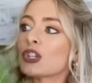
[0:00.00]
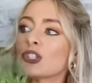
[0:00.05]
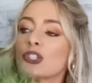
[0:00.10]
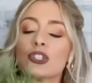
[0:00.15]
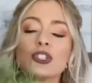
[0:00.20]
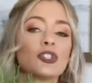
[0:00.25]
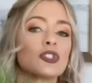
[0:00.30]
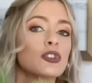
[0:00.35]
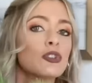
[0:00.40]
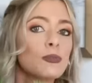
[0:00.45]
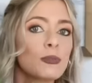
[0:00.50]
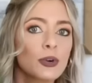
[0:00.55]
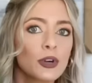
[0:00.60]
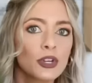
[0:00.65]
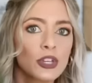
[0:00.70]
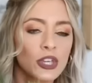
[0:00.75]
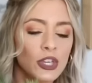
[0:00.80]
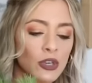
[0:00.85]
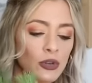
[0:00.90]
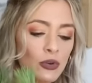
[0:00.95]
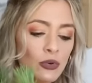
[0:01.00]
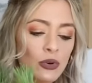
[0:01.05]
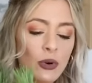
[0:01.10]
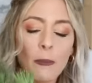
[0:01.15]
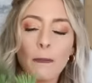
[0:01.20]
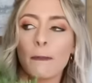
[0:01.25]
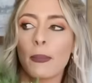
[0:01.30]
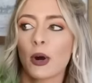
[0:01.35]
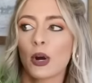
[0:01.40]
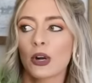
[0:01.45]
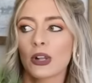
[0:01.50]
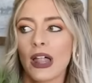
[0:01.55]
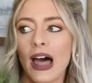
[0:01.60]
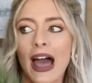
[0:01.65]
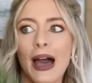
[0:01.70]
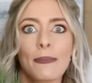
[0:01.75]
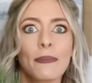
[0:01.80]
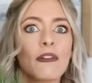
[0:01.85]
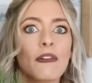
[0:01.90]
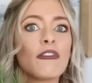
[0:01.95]
super cute
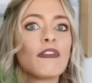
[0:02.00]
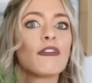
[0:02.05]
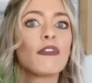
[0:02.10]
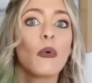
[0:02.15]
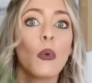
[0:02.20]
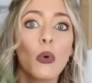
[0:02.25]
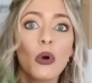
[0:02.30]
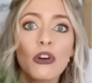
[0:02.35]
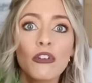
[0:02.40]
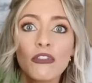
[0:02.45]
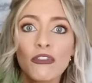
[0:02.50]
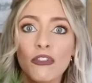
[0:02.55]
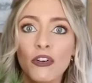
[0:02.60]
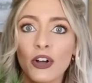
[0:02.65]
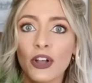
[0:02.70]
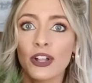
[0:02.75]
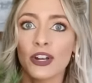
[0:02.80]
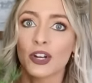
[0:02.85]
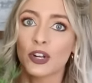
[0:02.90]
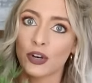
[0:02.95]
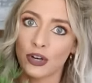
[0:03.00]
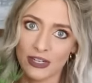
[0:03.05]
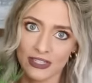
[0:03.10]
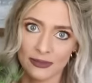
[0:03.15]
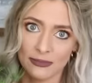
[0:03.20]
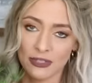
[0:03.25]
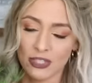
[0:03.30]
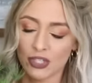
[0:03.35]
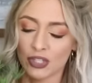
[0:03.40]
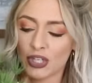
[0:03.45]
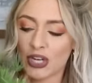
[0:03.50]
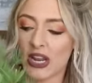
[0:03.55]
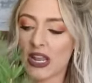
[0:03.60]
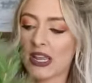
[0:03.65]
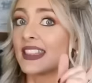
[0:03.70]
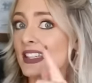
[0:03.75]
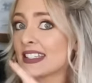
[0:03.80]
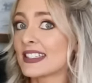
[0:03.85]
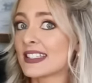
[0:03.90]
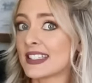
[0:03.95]
burlap four foot Christmas tree.
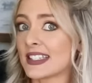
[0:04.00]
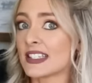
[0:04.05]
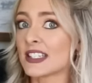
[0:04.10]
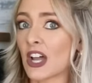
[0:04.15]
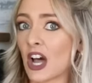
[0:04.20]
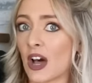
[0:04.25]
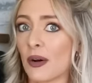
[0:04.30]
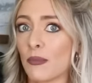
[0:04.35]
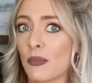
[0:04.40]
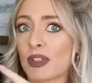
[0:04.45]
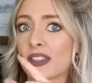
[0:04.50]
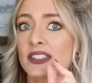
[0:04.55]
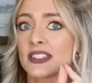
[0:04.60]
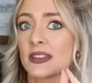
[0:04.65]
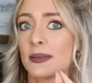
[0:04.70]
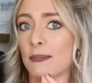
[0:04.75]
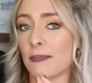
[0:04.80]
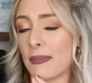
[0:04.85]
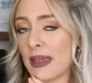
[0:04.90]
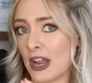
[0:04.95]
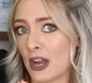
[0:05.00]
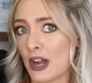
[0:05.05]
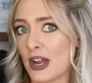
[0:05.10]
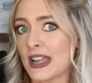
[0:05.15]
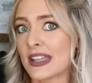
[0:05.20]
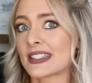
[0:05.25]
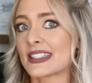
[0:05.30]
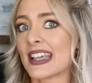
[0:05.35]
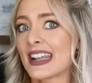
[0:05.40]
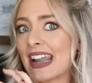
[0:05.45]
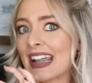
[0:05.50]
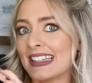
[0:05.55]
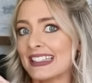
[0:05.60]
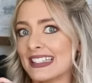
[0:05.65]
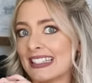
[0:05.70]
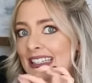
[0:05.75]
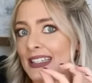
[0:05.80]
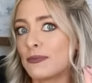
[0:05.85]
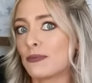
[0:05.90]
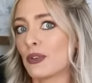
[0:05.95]
This did come with some berries and I
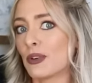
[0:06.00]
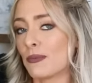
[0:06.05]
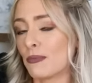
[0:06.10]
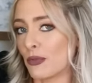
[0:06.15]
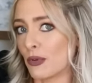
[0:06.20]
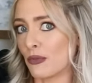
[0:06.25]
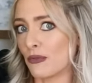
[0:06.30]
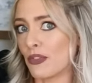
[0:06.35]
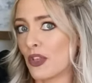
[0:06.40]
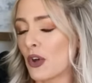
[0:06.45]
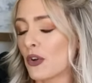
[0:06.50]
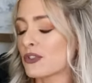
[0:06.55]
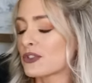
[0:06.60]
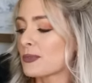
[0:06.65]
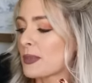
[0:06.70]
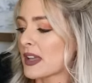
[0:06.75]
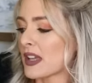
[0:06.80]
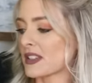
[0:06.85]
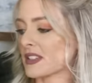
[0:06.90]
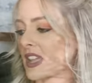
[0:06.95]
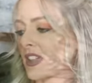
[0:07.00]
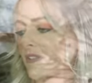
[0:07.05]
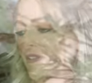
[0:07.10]
did remove those because I